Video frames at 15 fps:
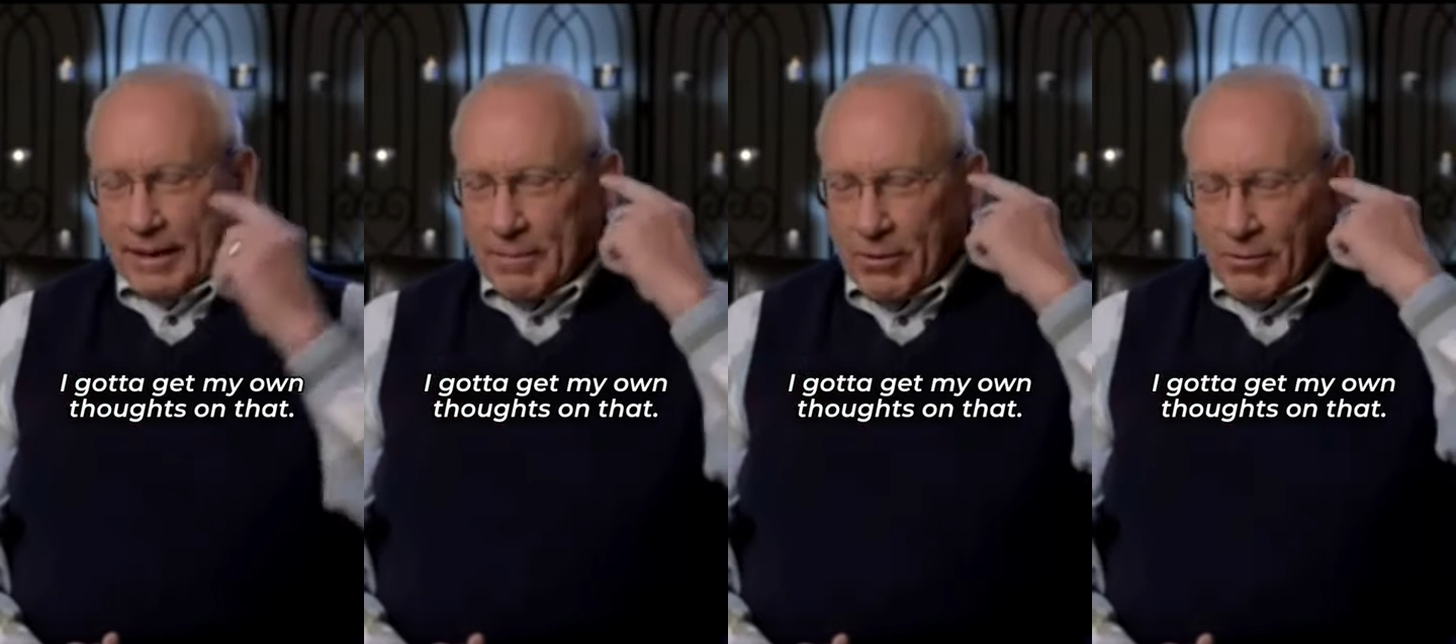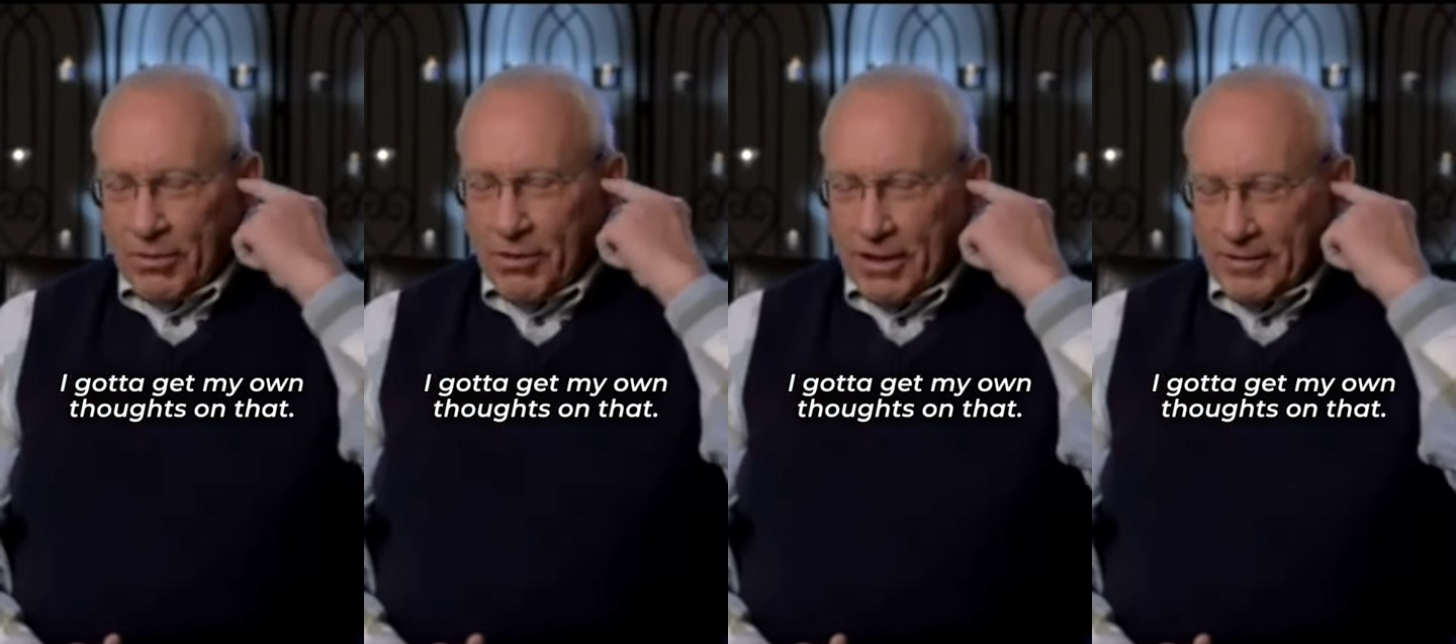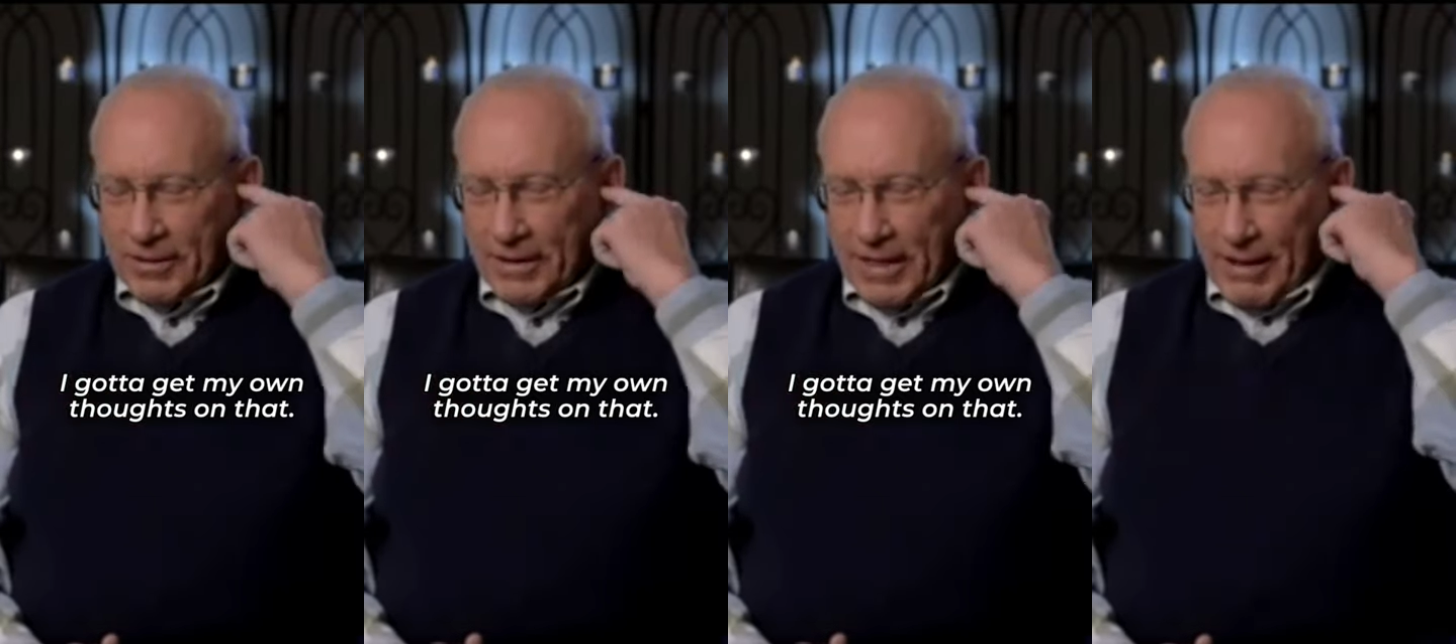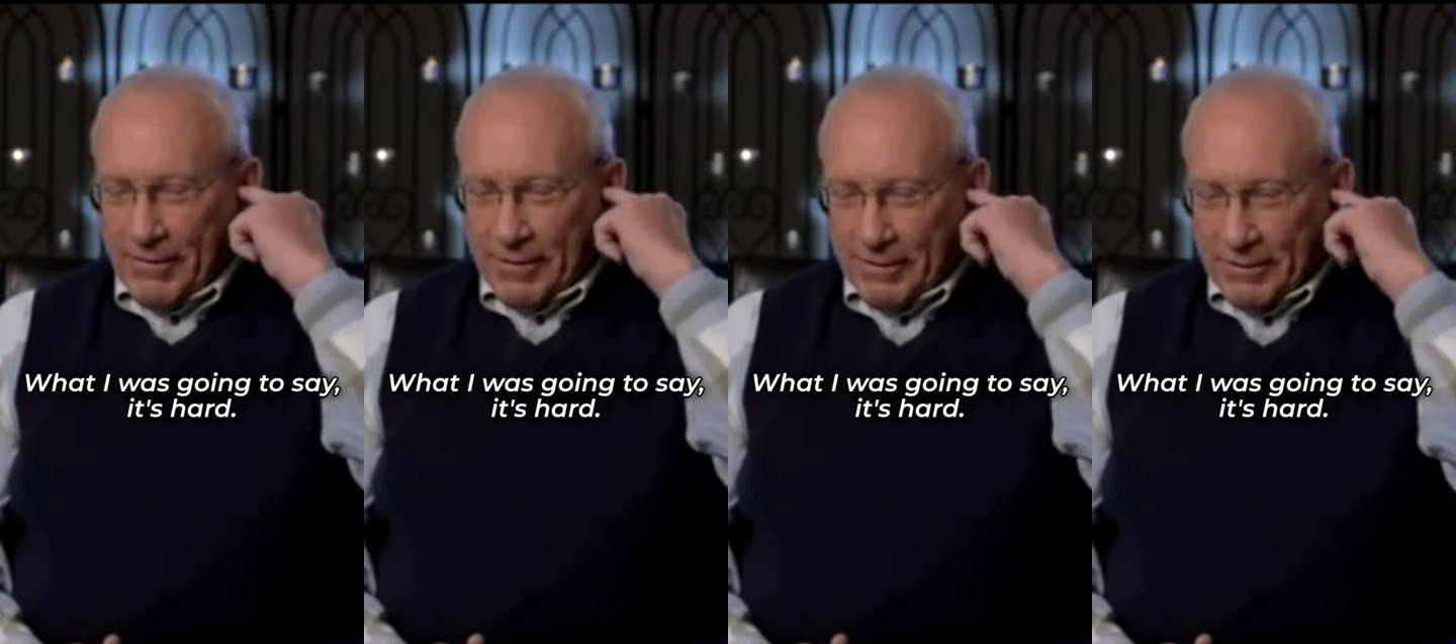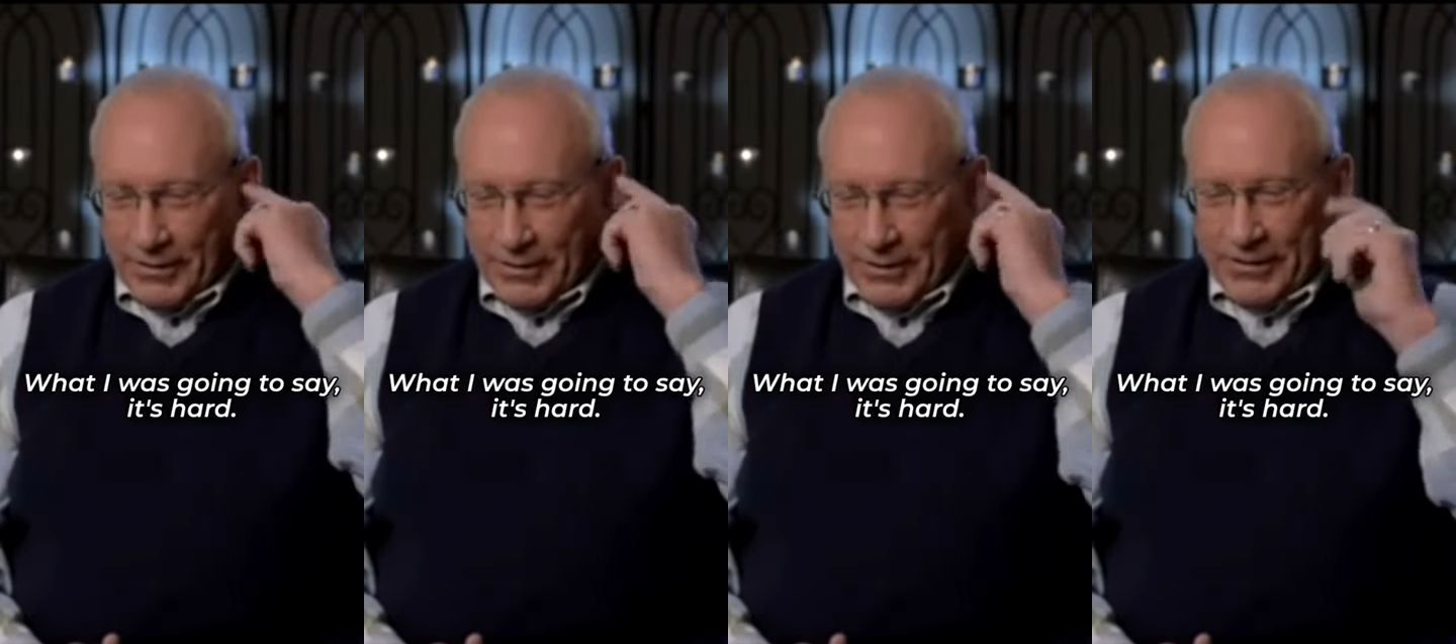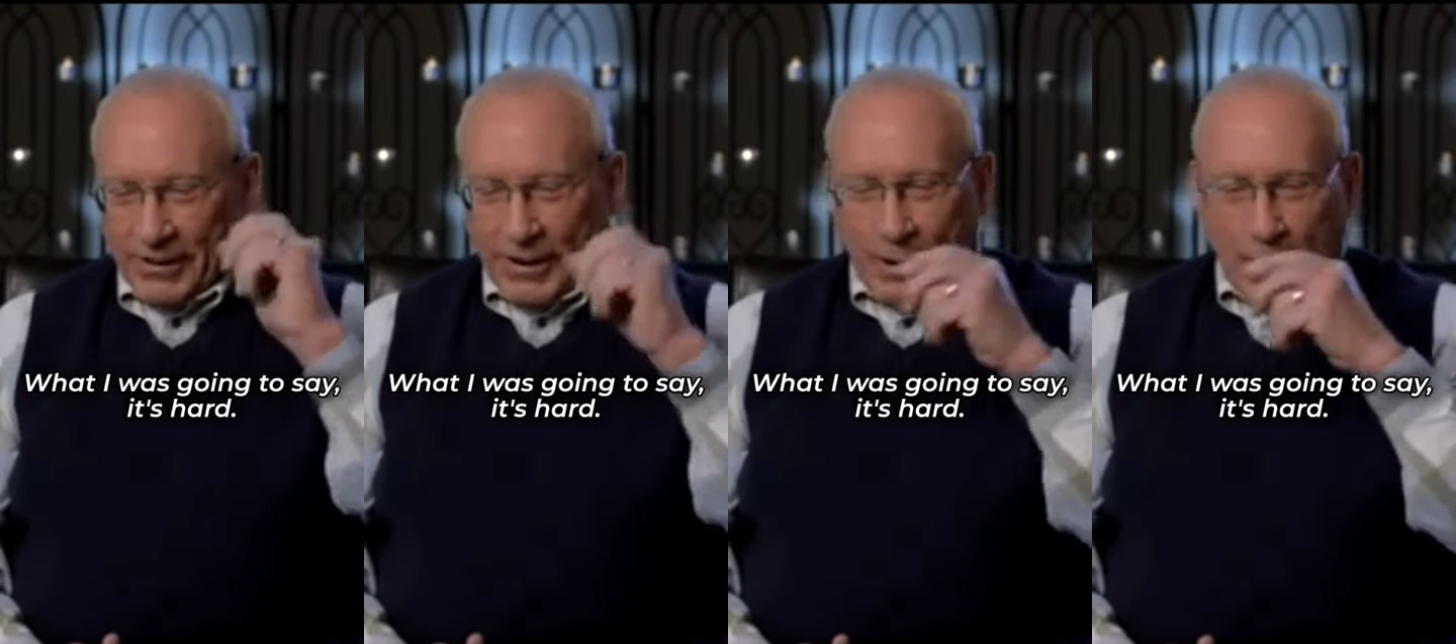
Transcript: get my own thoughts on that, what I was going to say.